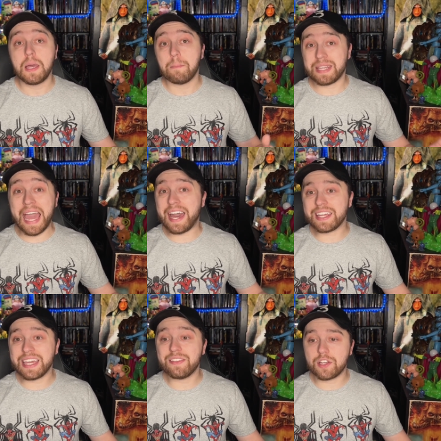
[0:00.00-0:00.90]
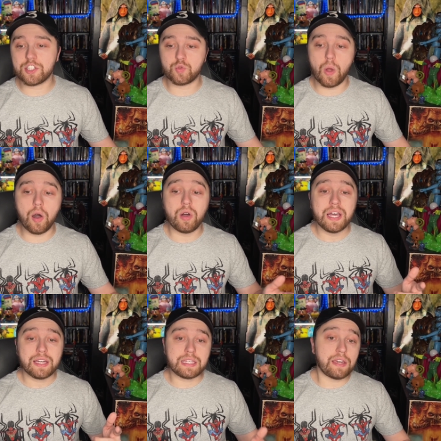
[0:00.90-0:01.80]
But adding in there as well,
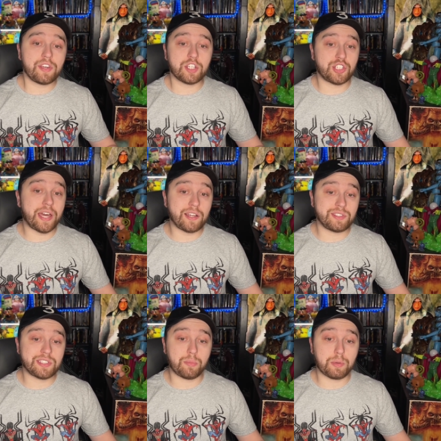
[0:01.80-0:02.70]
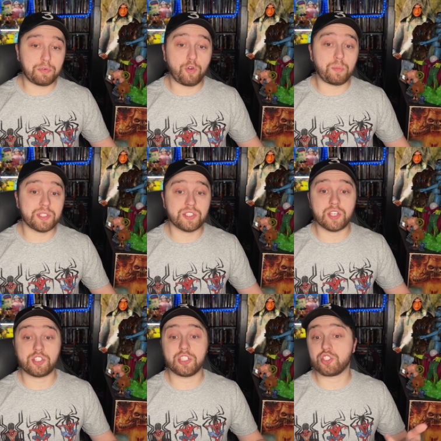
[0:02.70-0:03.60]
giving a shout out to some of the performances
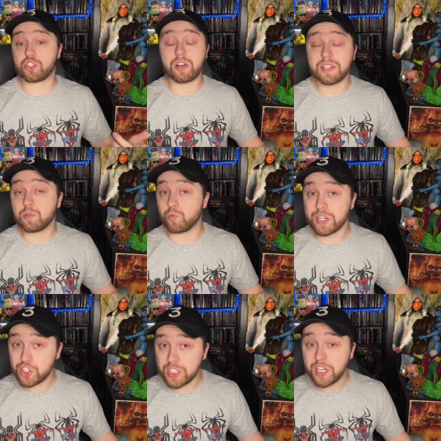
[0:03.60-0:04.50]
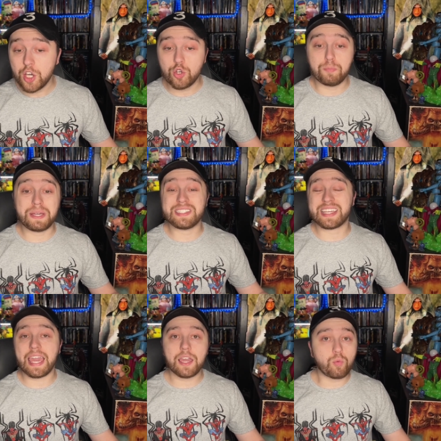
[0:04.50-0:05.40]
such as Charlotte Ritchie, who plays
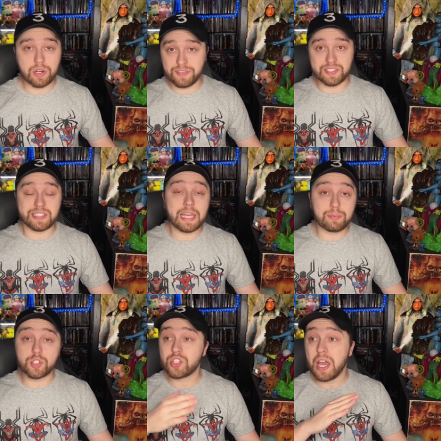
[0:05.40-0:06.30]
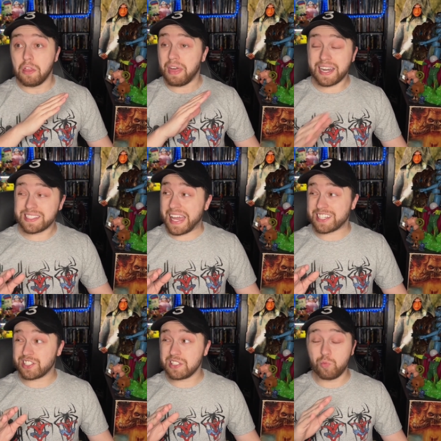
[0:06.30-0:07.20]
Kate, one of his neighbors. That is
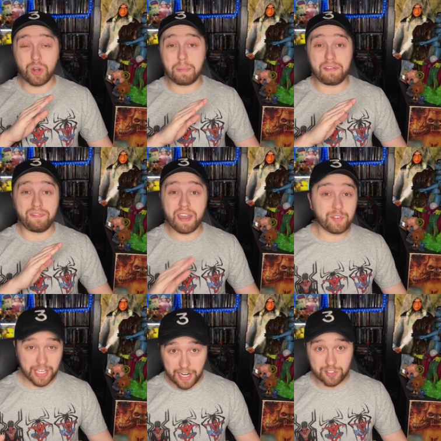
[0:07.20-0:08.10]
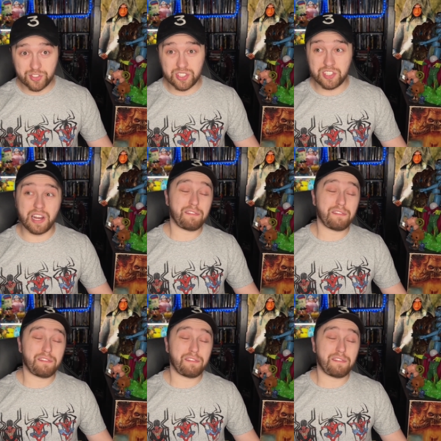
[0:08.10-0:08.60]
actually one of my favorite characters in here.